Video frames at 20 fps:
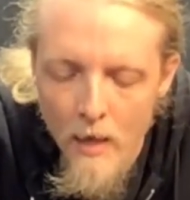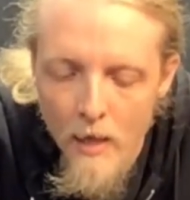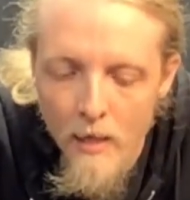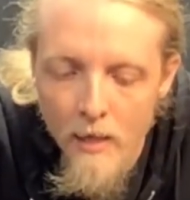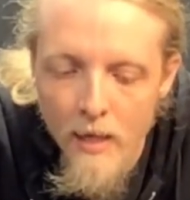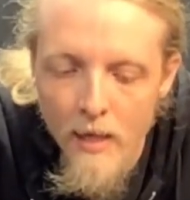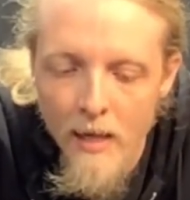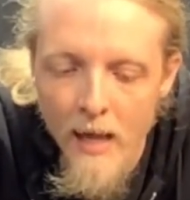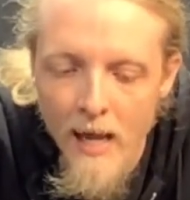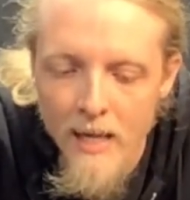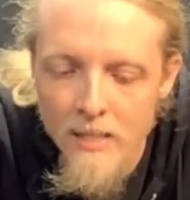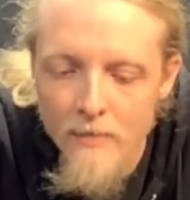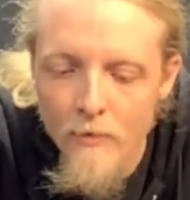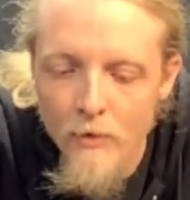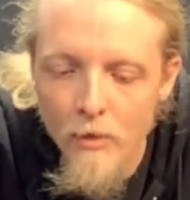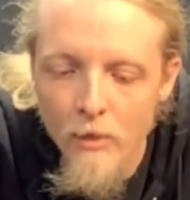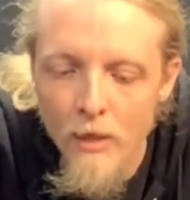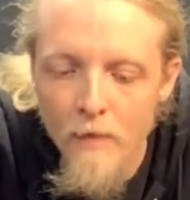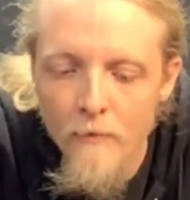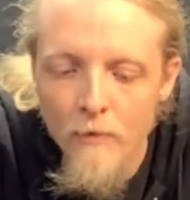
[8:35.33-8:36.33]
yeah, guys, if you're
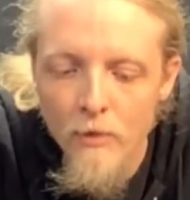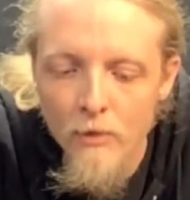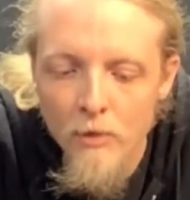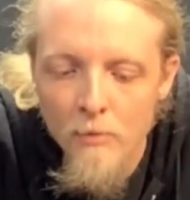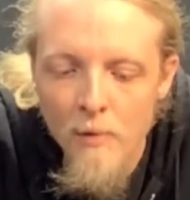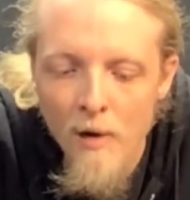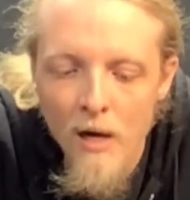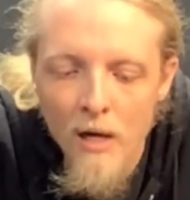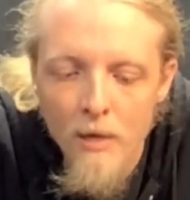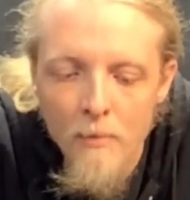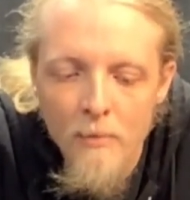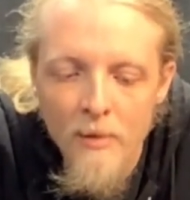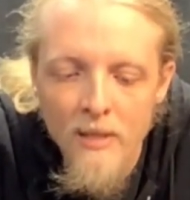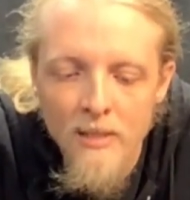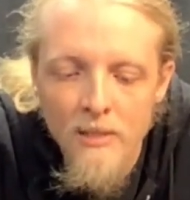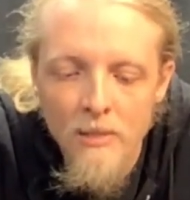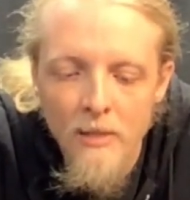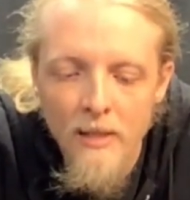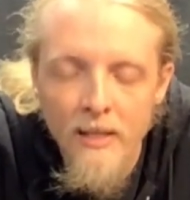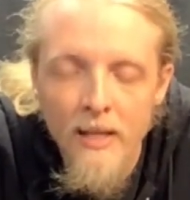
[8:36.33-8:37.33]
looking for a little pocket
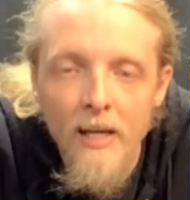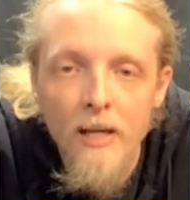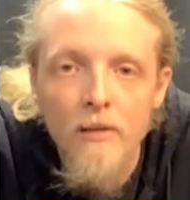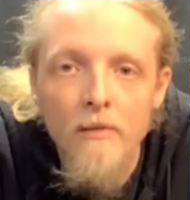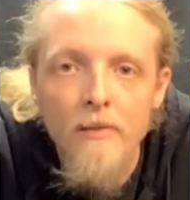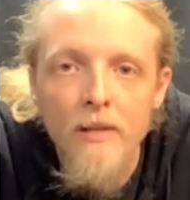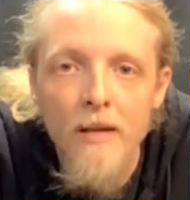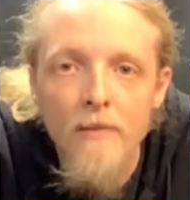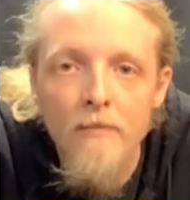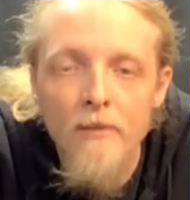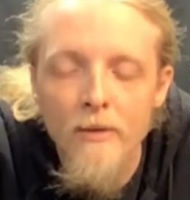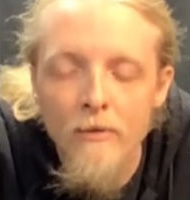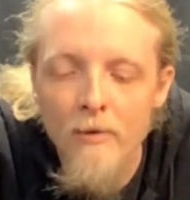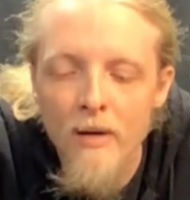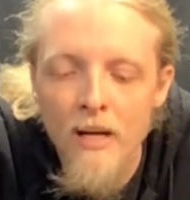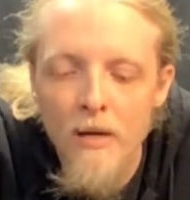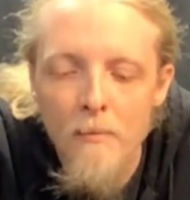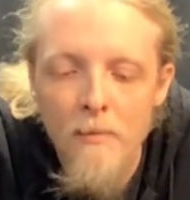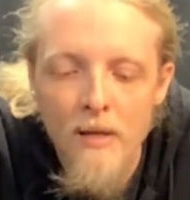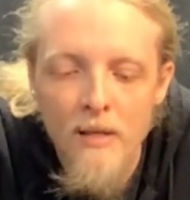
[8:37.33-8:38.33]
pistol, I definitely
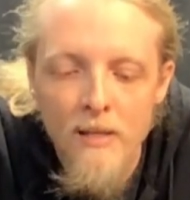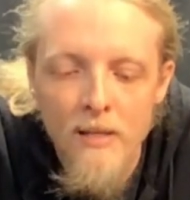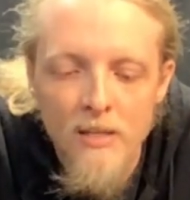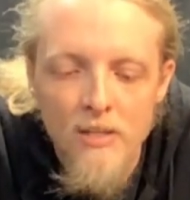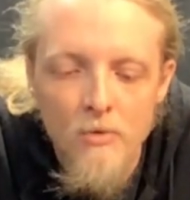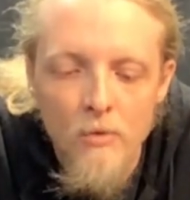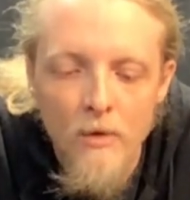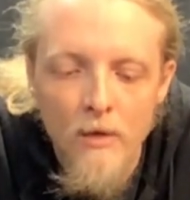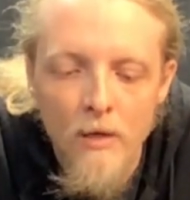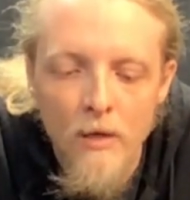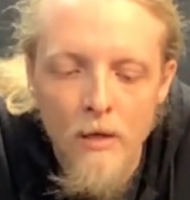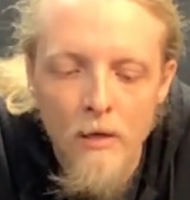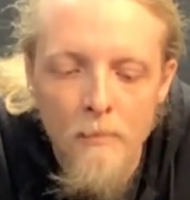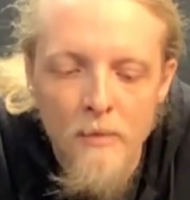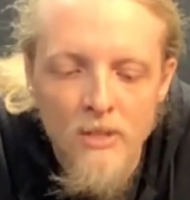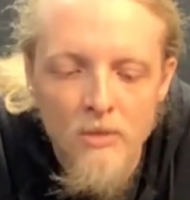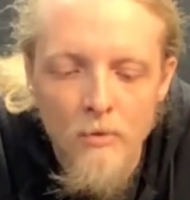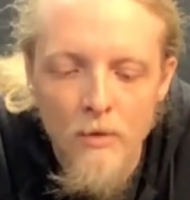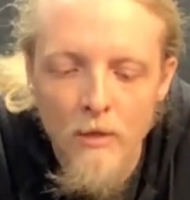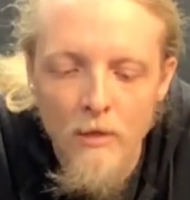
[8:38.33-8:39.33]
recommend this one.
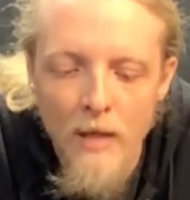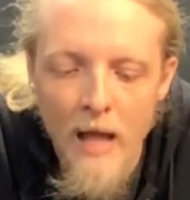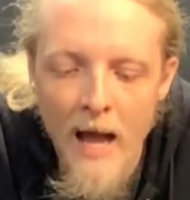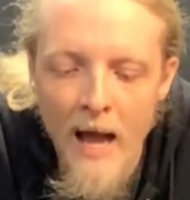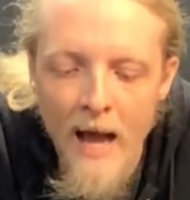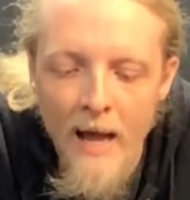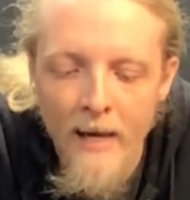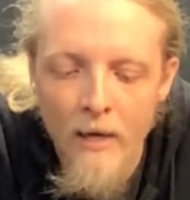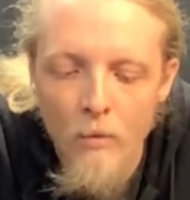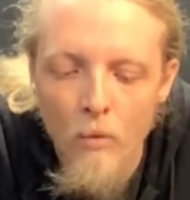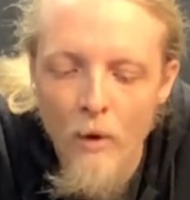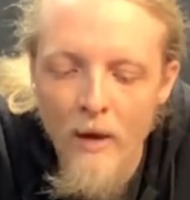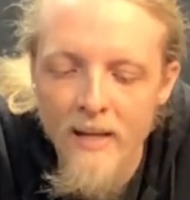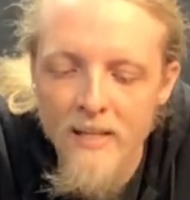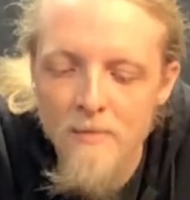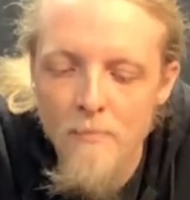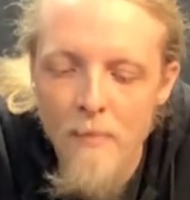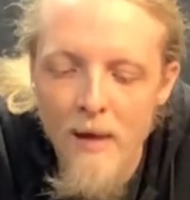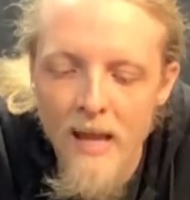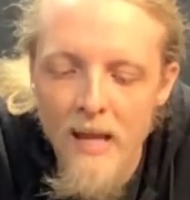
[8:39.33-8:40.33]
It's real light. It weighs
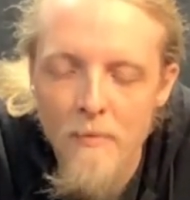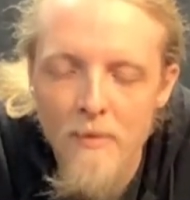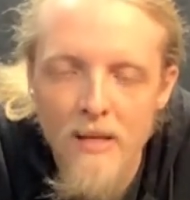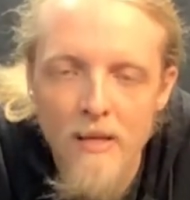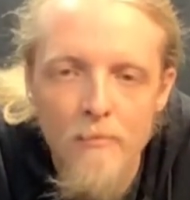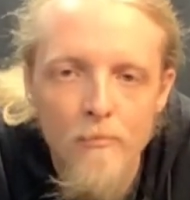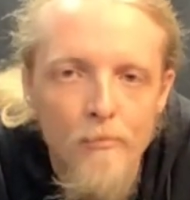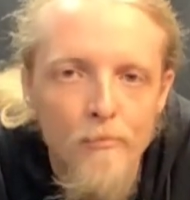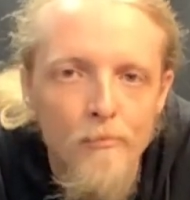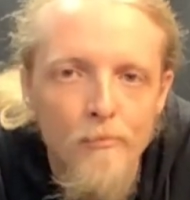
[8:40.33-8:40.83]
maybe